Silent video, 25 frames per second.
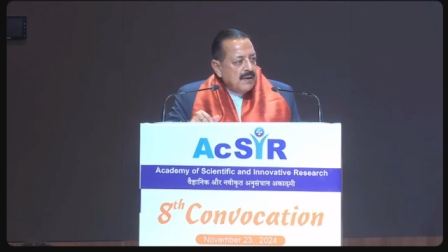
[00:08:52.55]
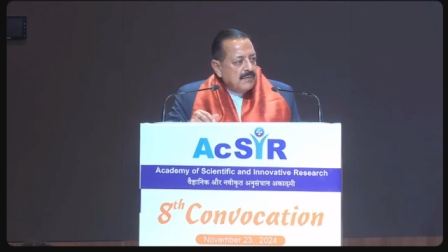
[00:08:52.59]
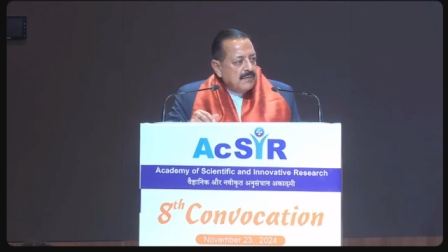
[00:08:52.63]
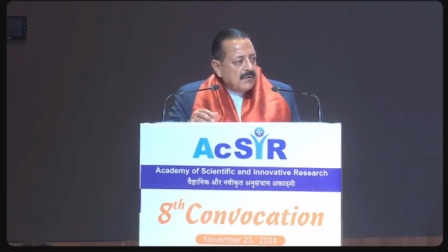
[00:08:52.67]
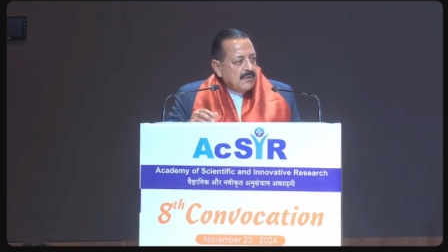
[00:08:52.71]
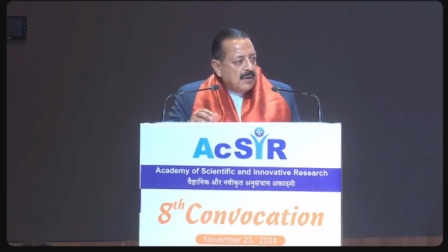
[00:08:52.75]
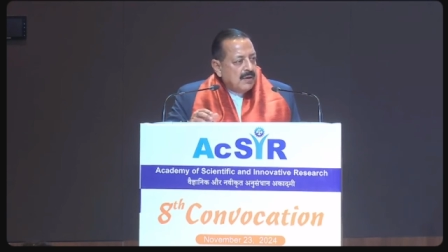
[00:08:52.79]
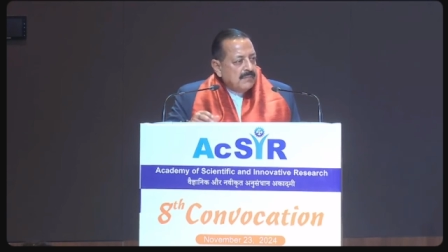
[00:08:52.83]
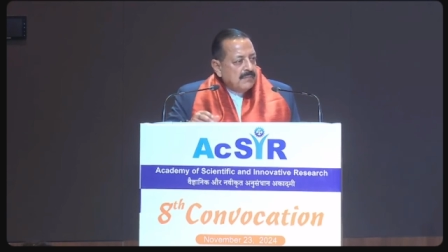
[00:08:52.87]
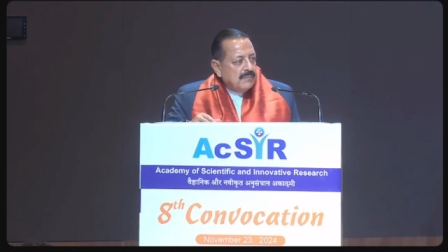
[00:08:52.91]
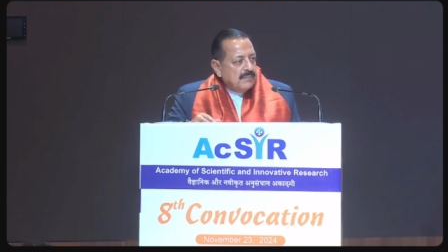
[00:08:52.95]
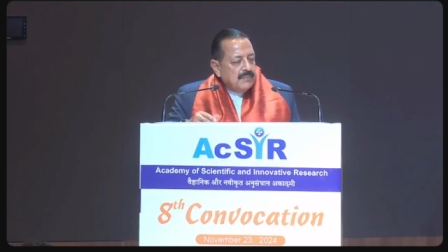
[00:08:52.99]

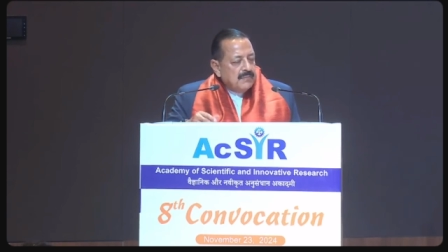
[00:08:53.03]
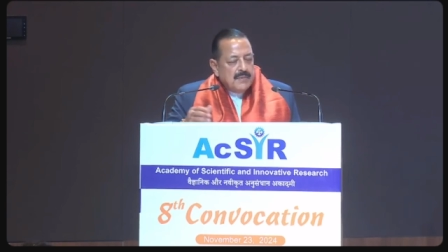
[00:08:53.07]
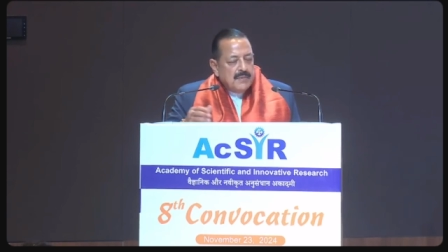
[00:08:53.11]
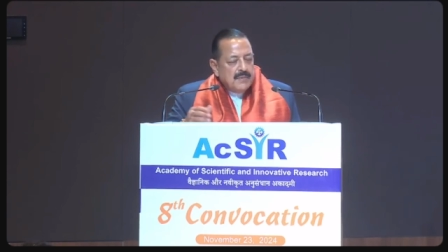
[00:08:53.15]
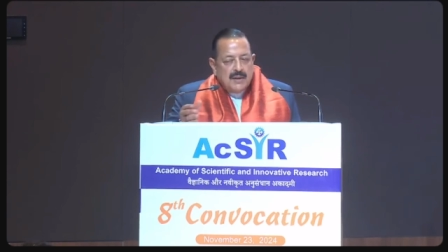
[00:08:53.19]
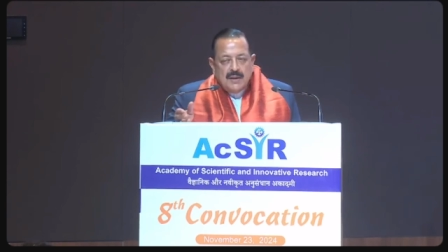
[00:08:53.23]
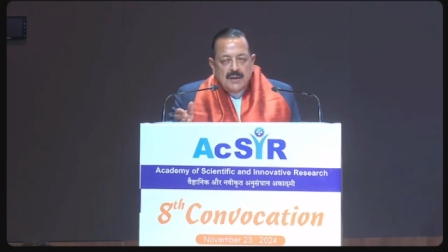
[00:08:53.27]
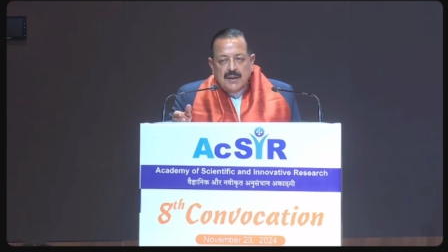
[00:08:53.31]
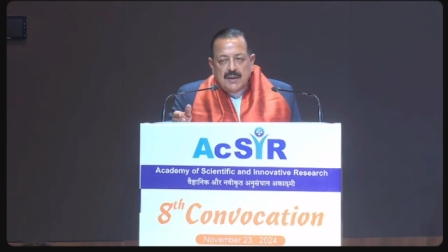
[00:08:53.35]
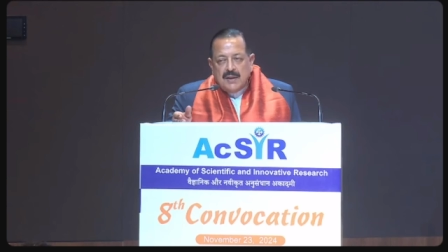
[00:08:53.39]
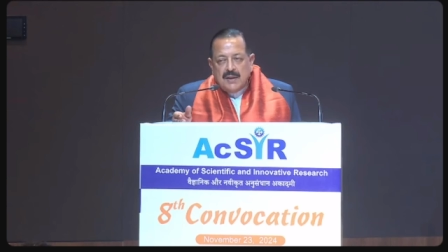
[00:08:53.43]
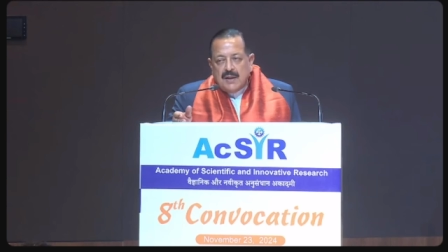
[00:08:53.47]
from
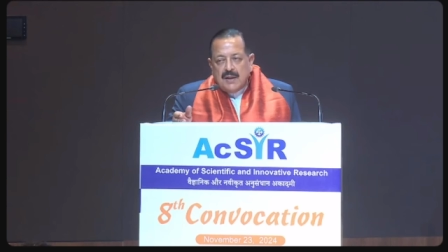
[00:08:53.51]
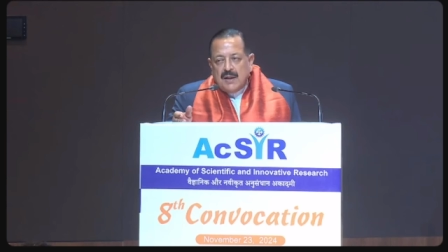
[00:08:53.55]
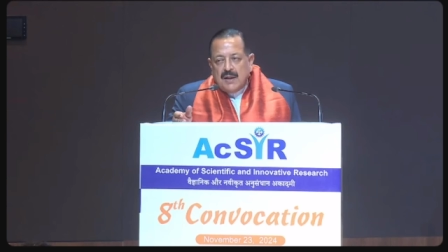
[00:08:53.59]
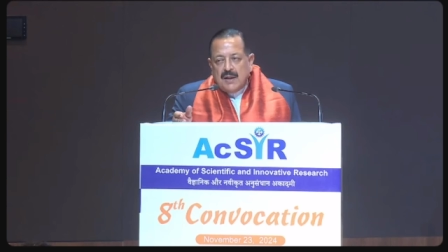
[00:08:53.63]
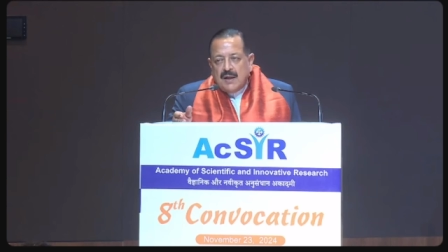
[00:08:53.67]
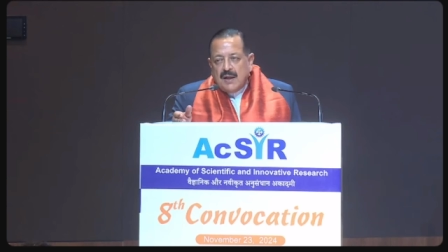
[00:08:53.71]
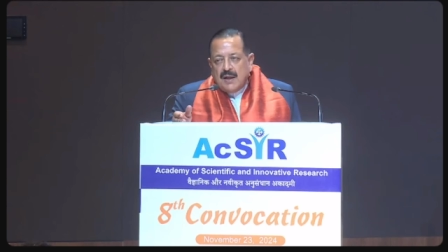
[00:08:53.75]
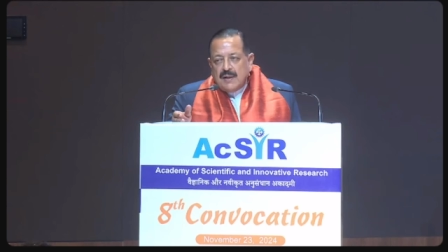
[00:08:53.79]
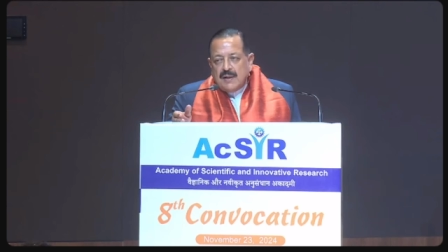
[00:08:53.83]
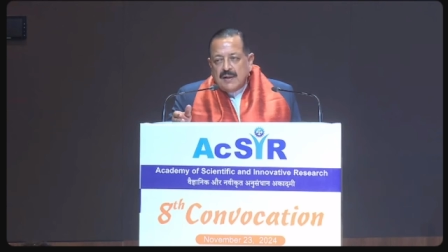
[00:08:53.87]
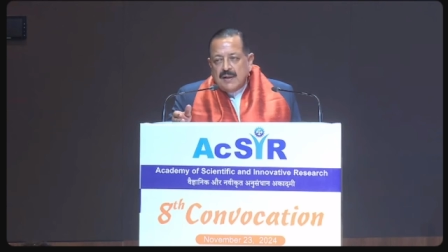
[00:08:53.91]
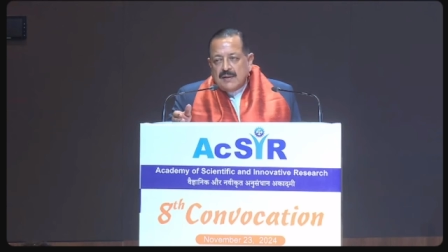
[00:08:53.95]

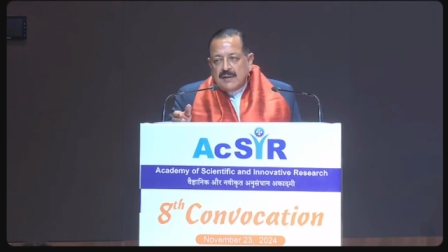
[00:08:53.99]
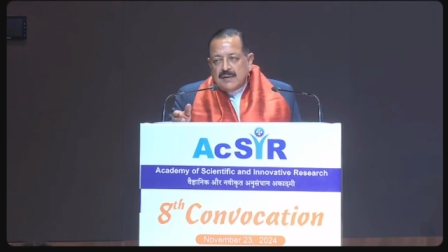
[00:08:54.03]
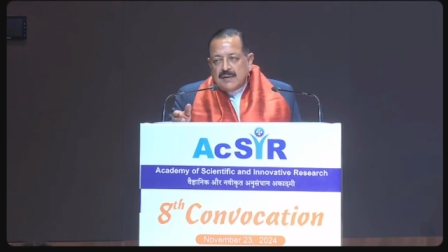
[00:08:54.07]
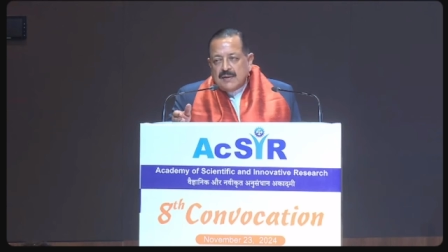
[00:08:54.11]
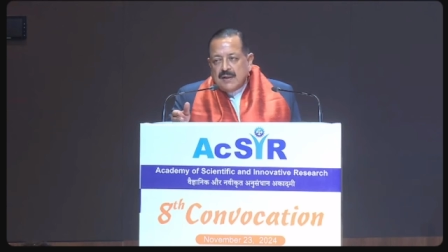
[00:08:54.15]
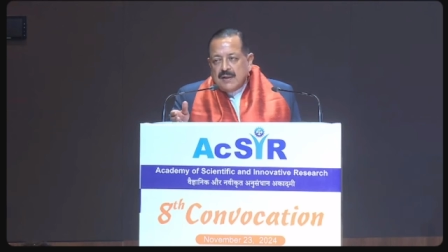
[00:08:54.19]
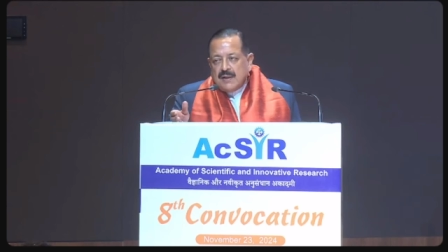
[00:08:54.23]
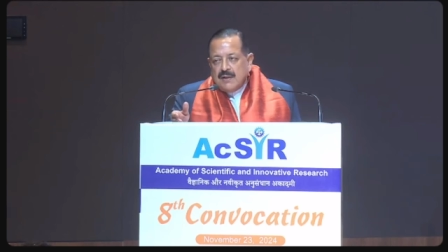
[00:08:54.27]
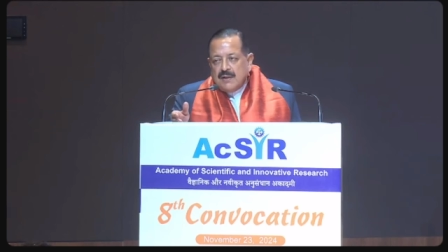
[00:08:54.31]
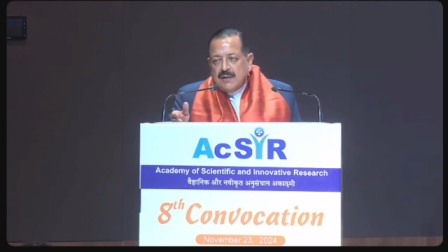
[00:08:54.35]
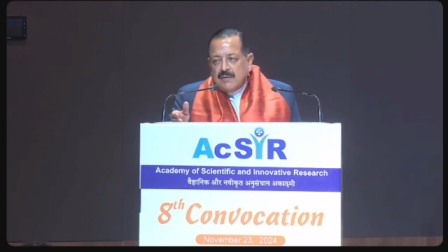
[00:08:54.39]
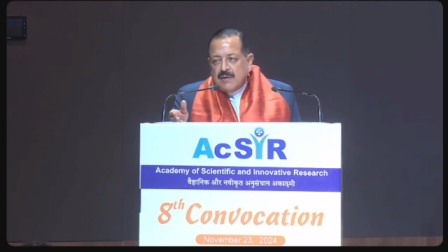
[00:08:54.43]

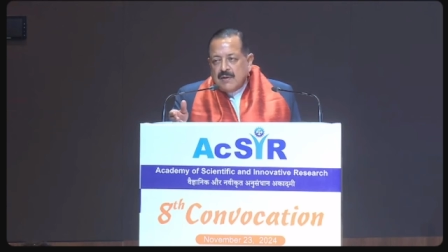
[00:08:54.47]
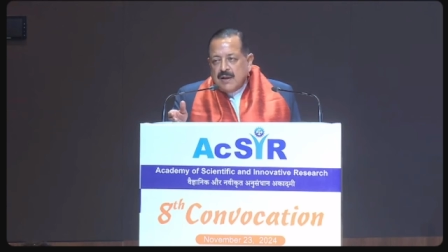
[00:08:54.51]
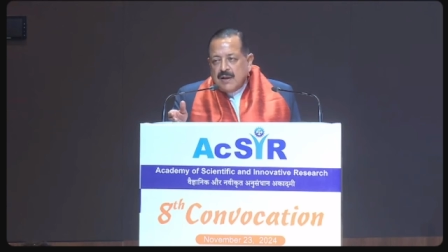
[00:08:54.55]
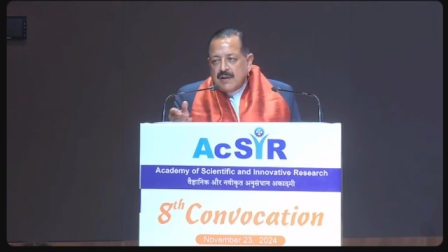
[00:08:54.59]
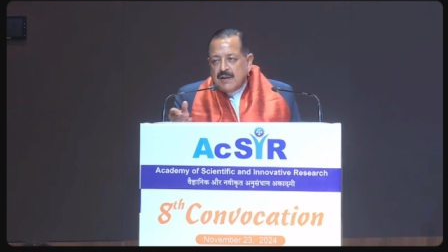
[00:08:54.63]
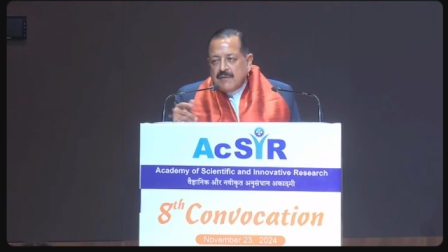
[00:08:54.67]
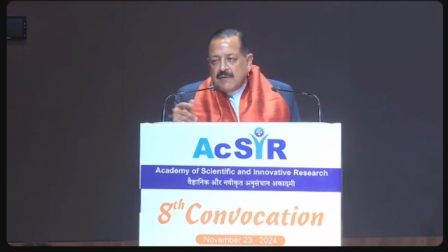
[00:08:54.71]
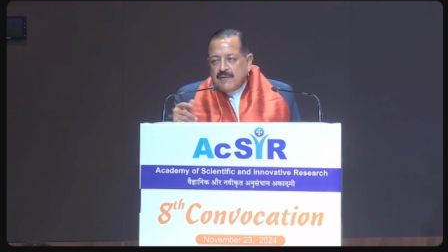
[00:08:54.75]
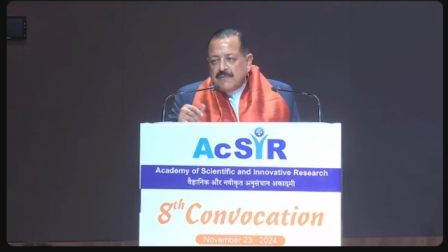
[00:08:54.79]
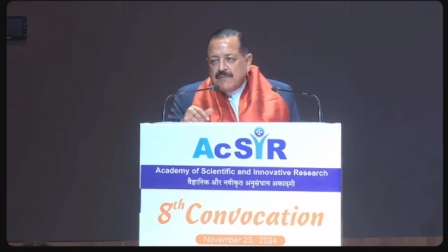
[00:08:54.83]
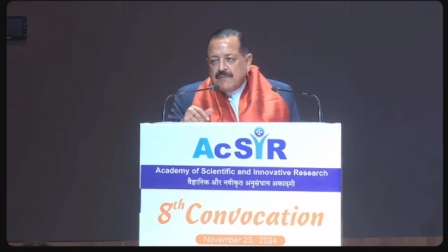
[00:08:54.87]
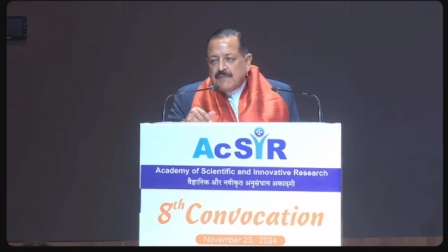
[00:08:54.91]
130 or
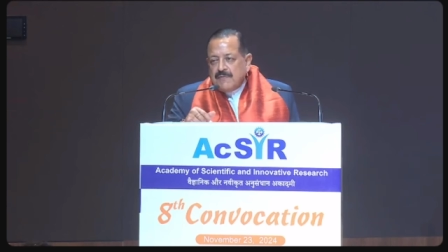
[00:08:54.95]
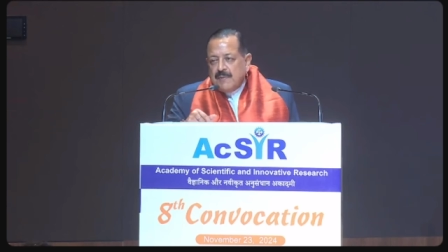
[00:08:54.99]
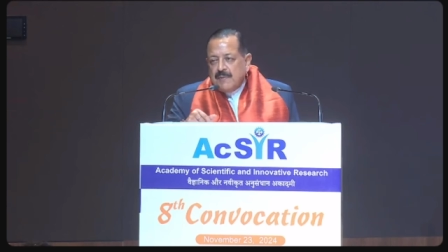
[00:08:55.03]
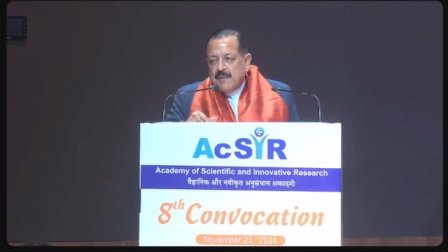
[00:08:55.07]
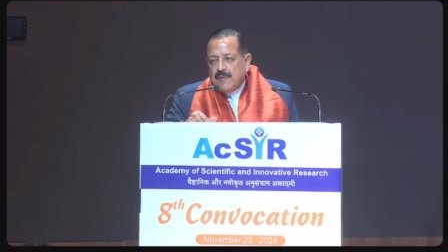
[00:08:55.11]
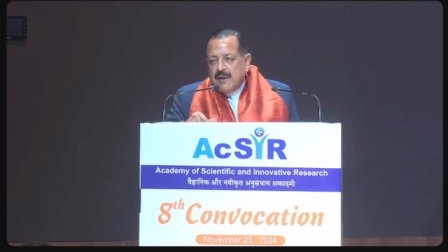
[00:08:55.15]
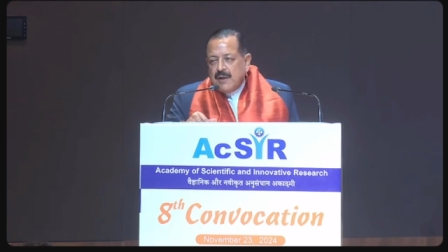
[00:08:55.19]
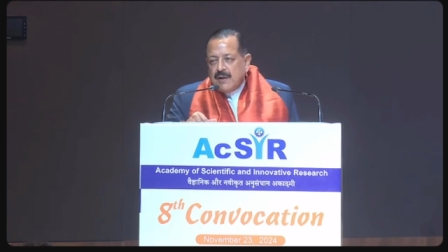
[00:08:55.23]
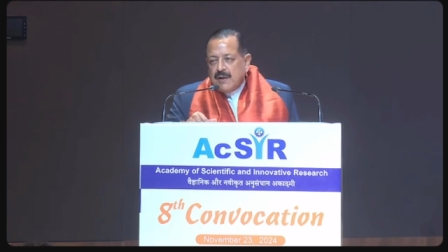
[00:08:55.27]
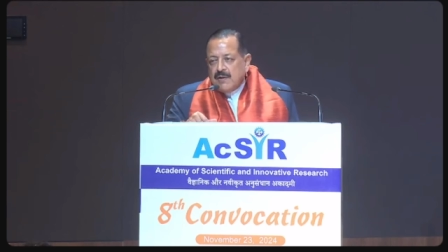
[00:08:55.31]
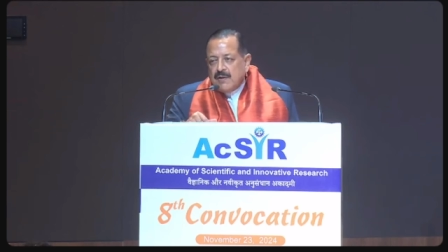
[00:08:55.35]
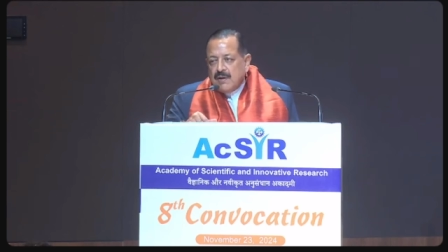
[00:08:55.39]
150
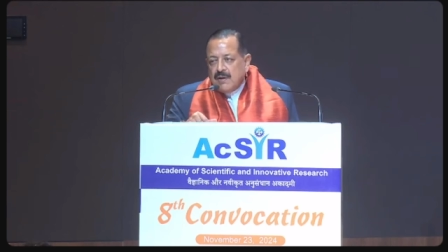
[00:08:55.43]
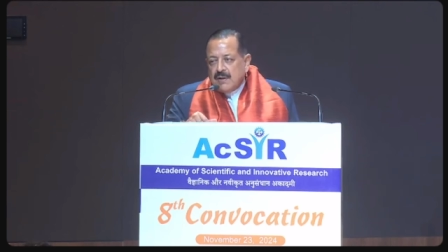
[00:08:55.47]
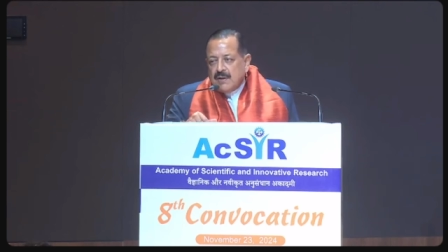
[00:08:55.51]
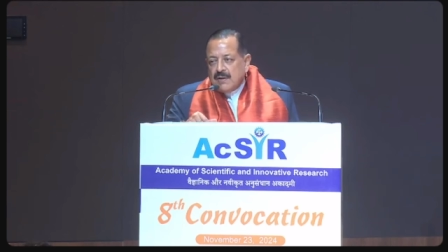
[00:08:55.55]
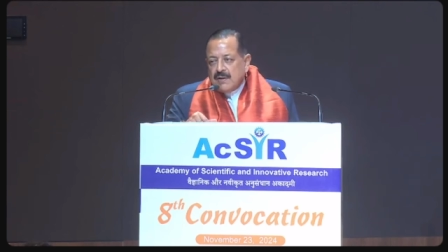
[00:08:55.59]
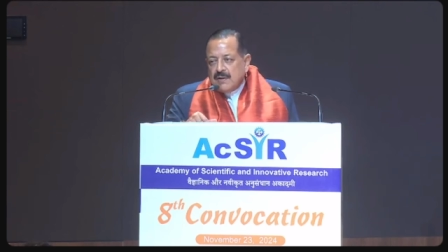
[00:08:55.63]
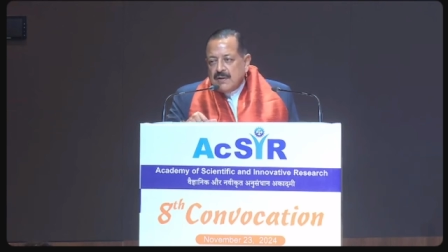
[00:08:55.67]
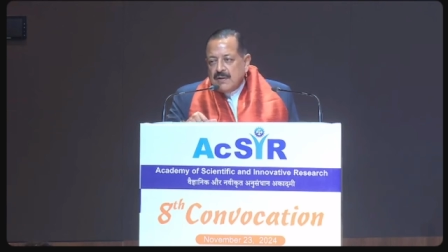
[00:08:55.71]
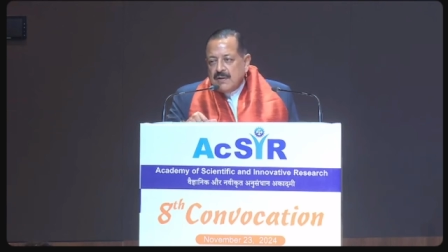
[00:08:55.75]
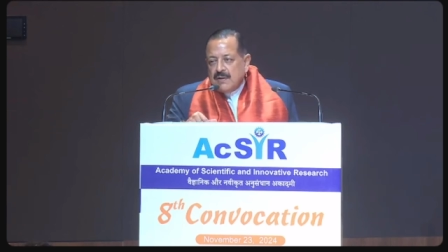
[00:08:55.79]
billion dollars.